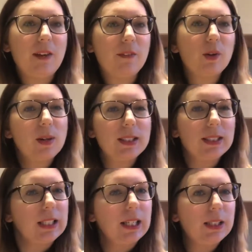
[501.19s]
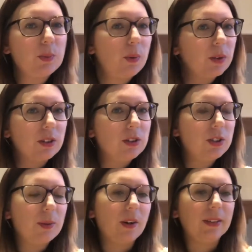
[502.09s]
Haven't quite decided what we're going to
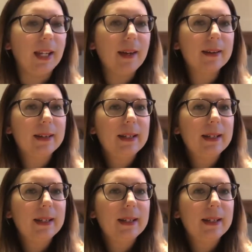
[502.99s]
do it on yet.